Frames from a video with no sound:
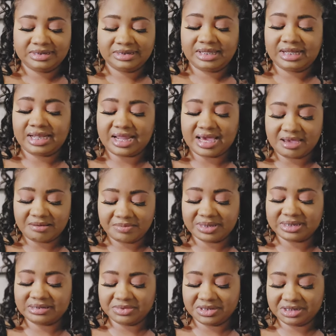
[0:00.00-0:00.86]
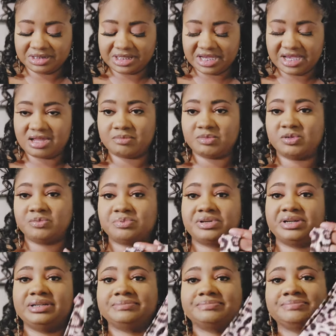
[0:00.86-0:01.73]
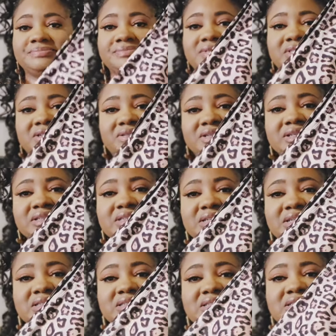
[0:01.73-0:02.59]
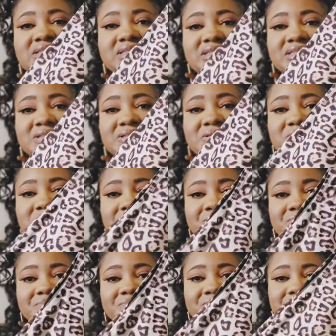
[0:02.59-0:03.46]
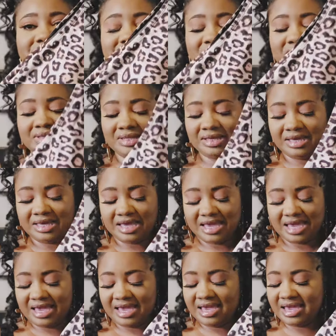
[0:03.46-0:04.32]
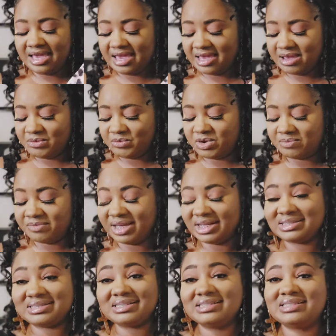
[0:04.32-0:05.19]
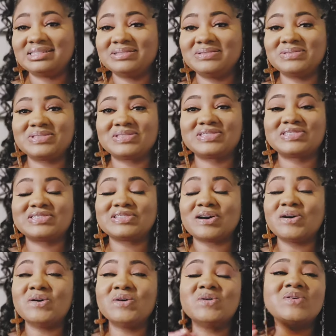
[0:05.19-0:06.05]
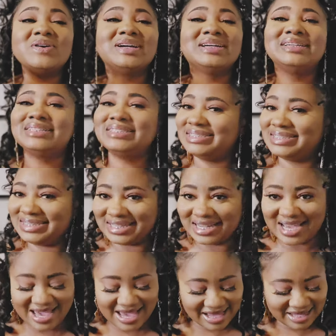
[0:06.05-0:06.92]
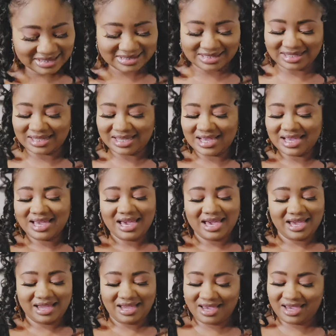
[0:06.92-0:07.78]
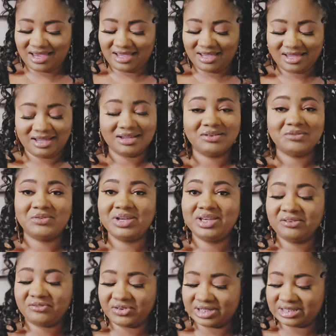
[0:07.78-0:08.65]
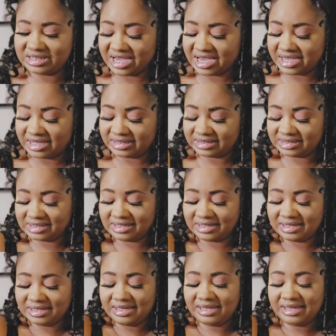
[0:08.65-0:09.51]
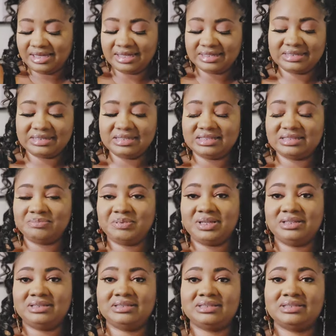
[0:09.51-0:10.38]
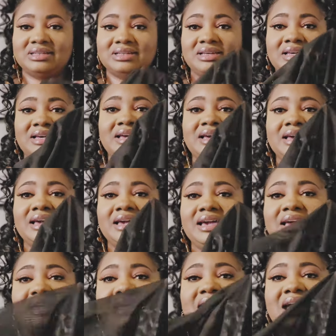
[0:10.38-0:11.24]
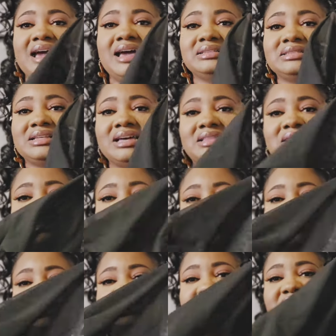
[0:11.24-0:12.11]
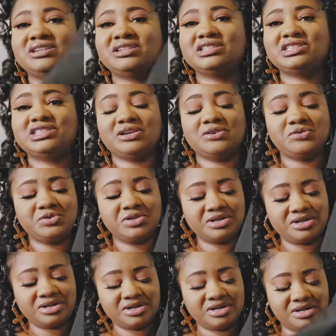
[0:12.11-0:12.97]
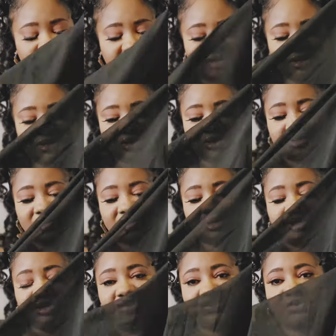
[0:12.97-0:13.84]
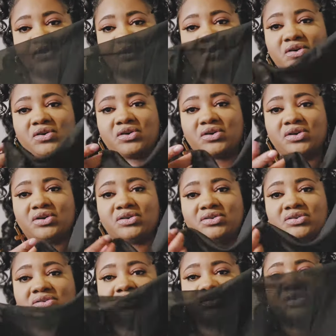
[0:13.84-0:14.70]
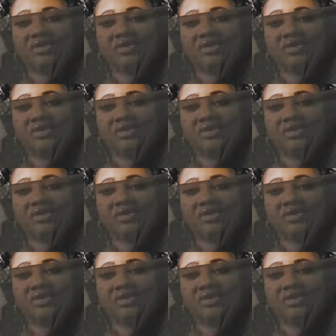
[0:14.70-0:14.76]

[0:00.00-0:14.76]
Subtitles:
Like me some good animal print. So this is the suit. And what makes this suit so jazzy, and hey, we here for the jazz, is this piece. It has like this sheer shoulder. Girl.